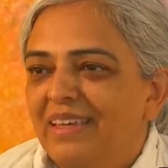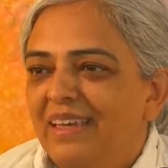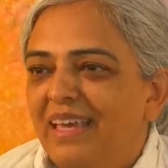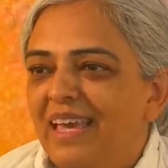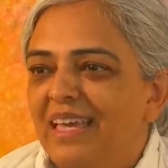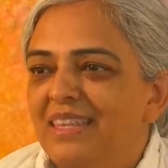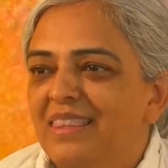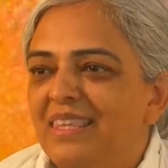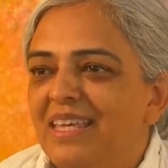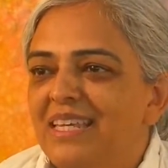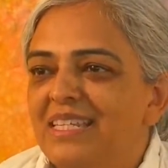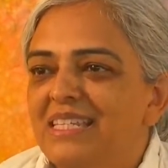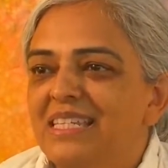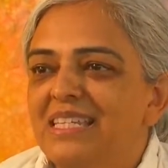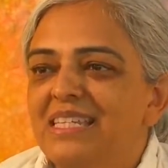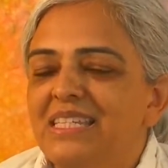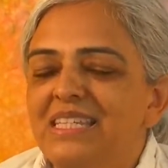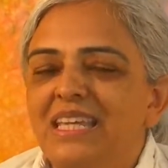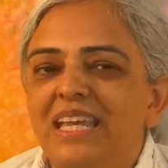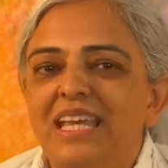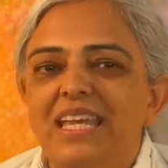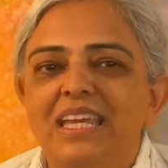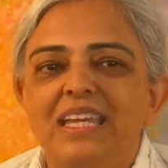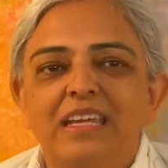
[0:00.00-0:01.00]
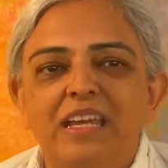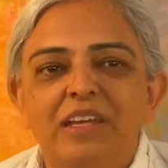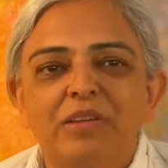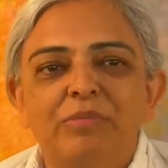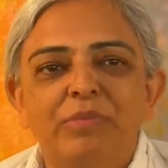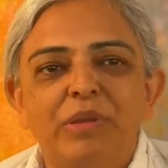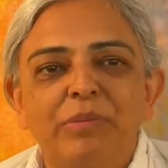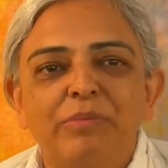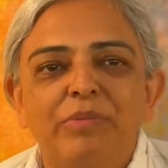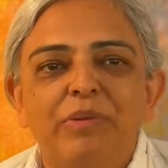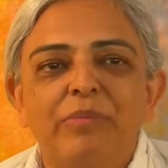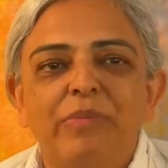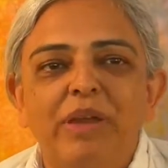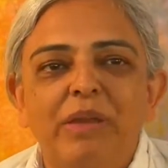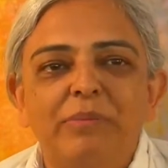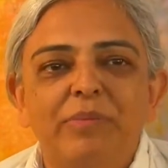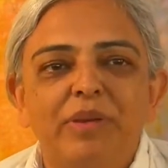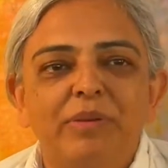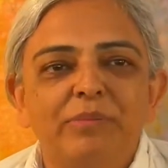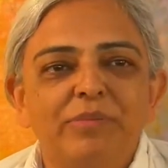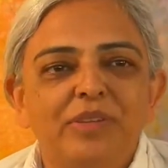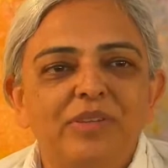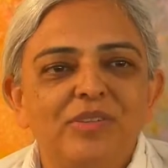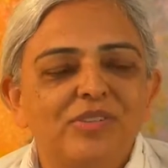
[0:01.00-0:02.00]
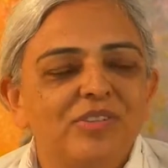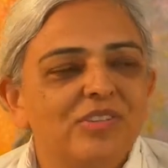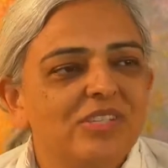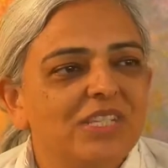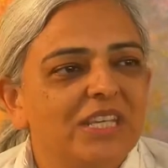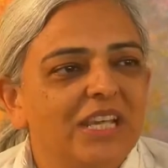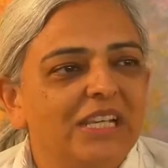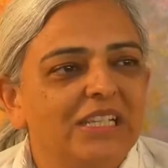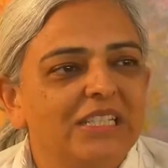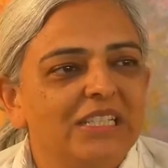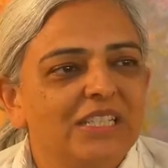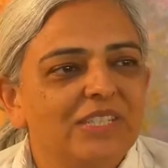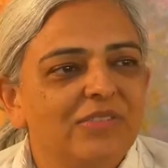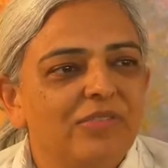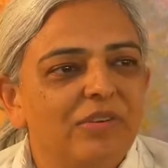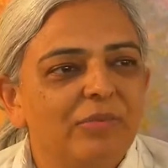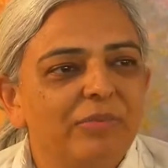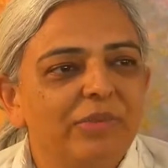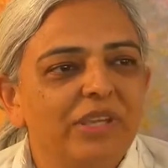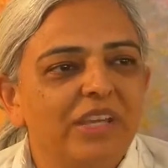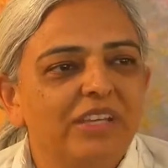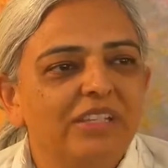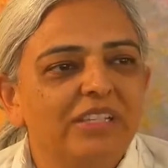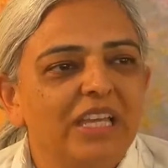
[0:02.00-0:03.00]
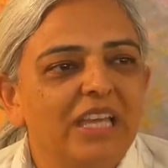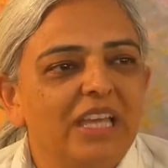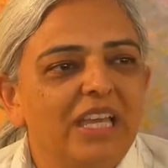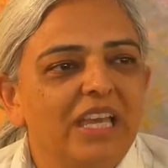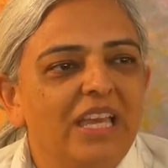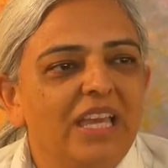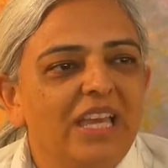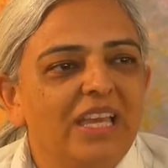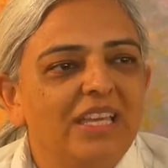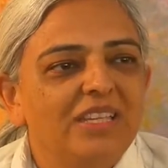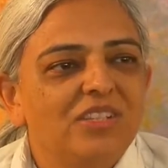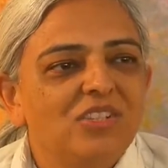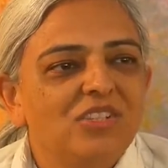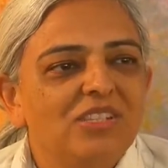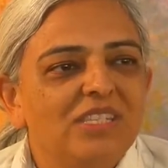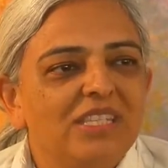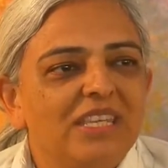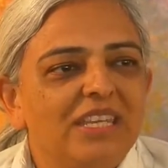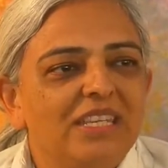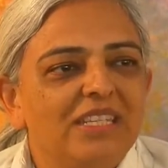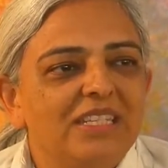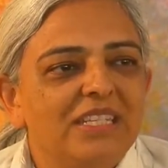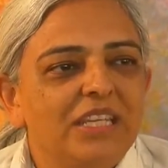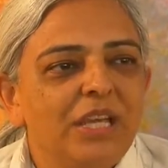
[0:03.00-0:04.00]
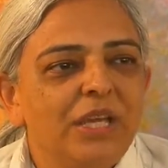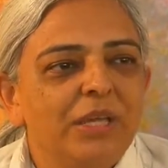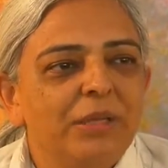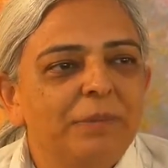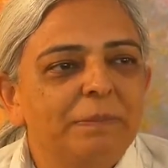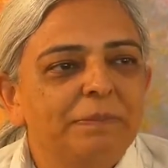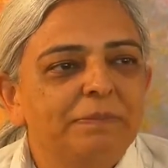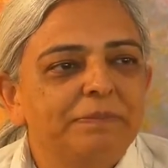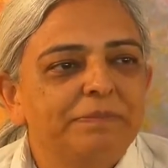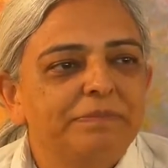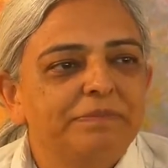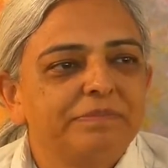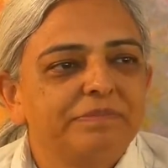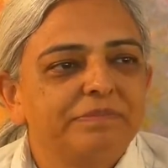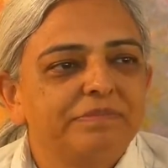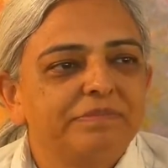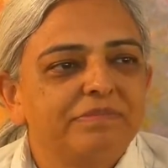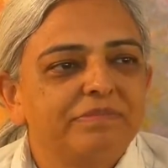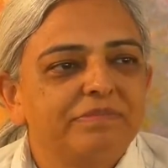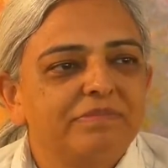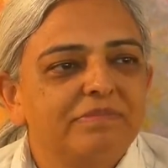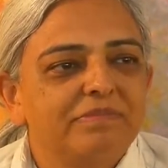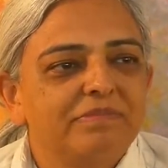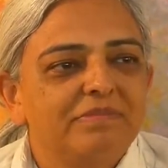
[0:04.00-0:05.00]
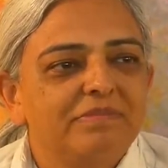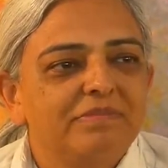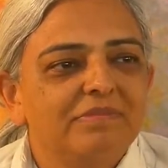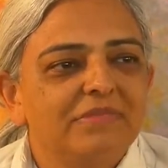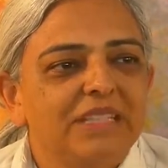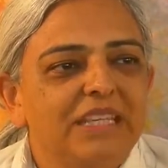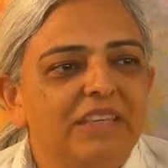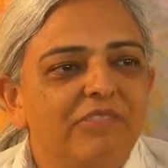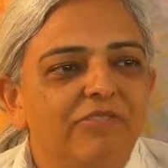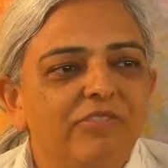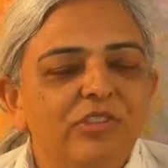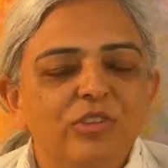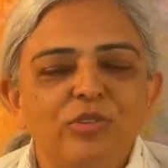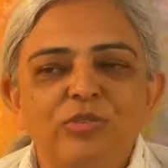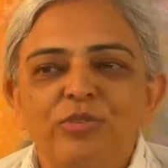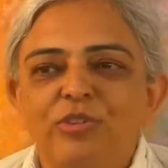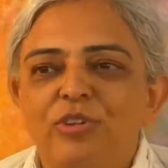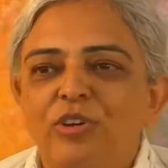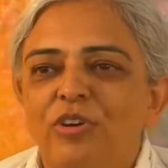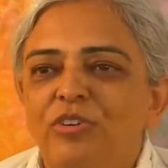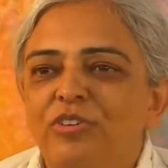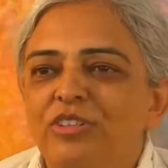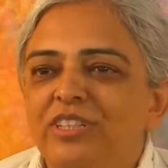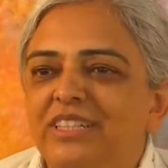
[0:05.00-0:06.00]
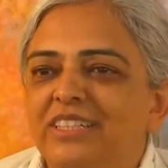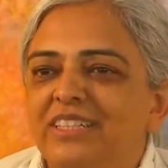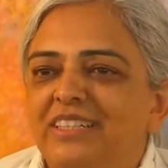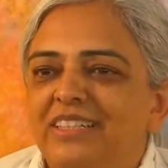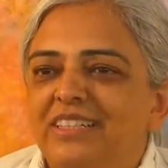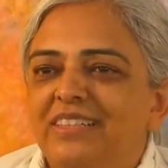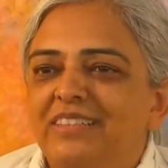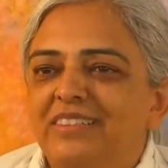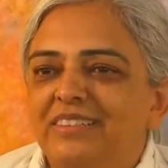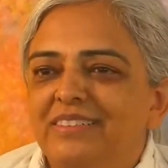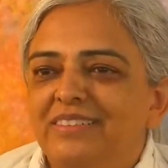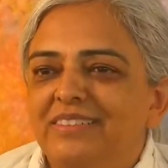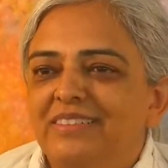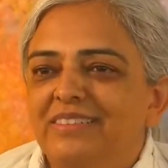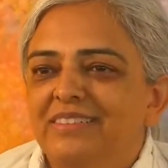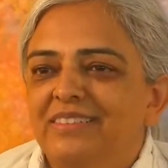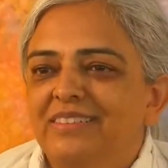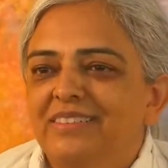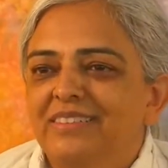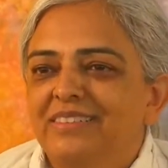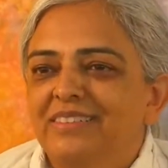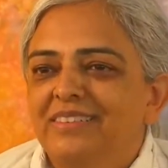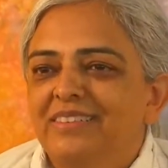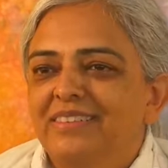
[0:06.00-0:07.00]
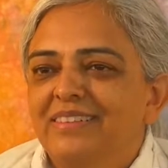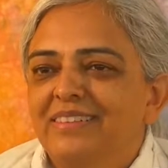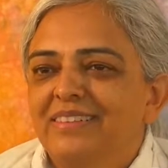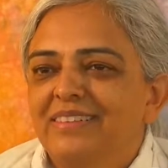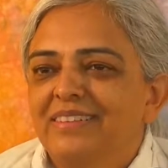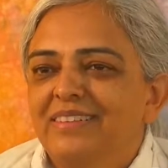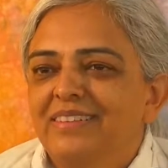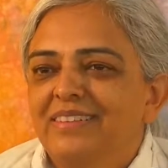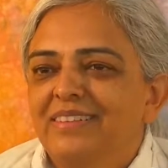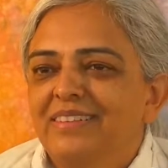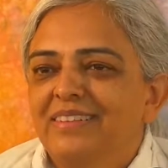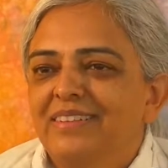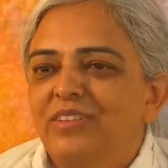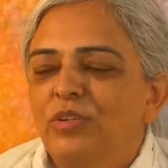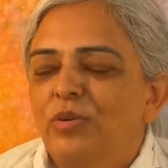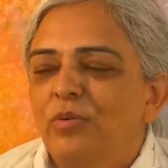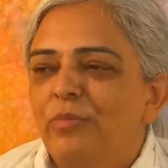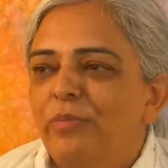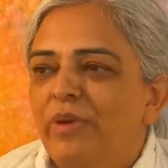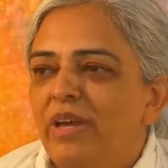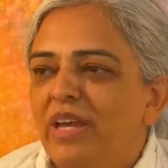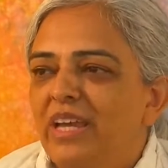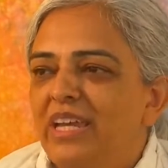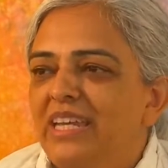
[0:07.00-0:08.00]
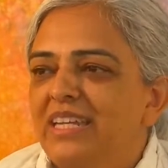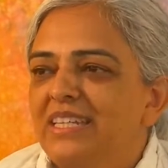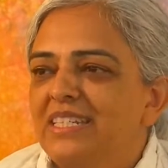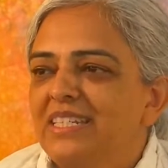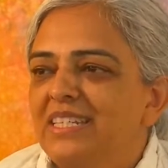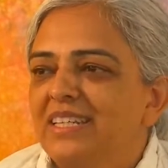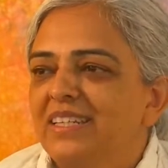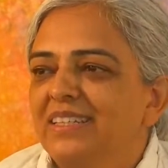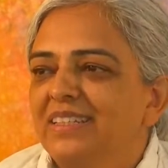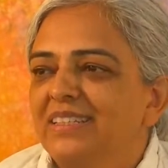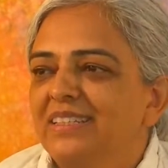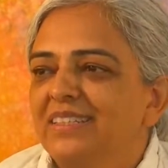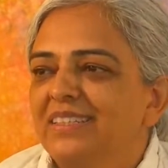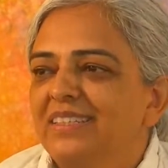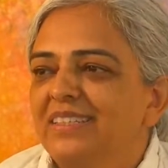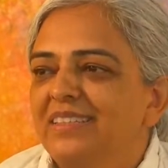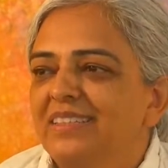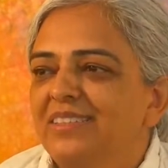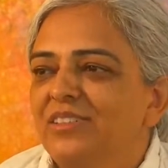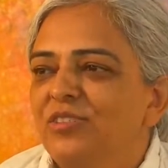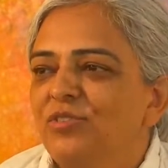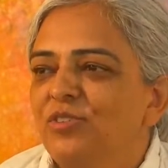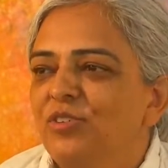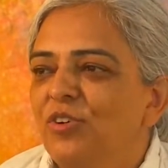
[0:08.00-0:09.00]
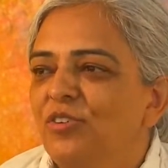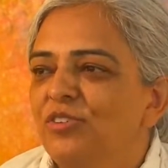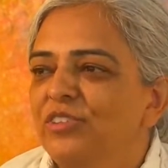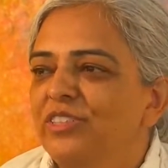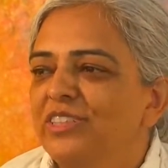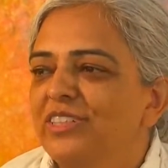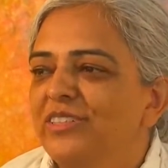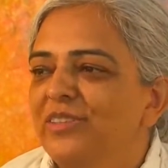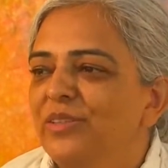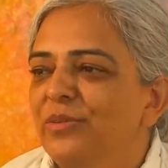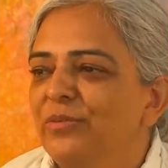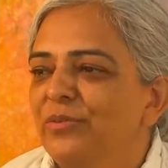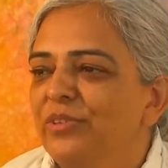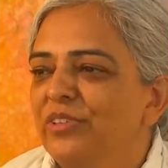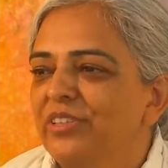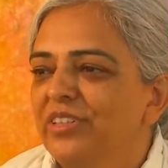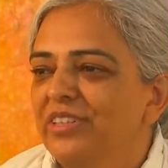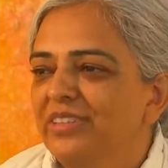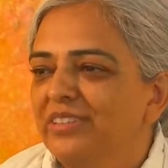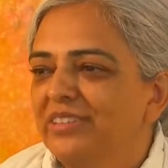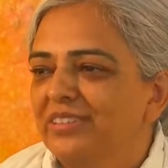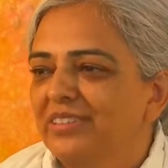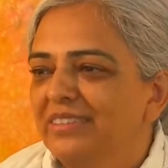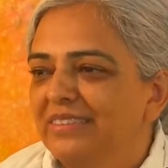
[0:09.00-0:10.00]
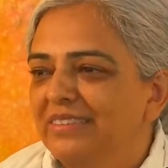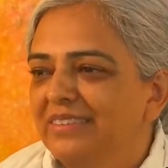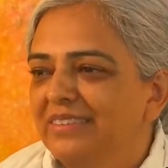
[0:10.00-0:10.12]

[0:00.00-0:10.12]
And there's a saying I remember my mom used to tell us from young. She said, if you conquer your mind, you conquer the world.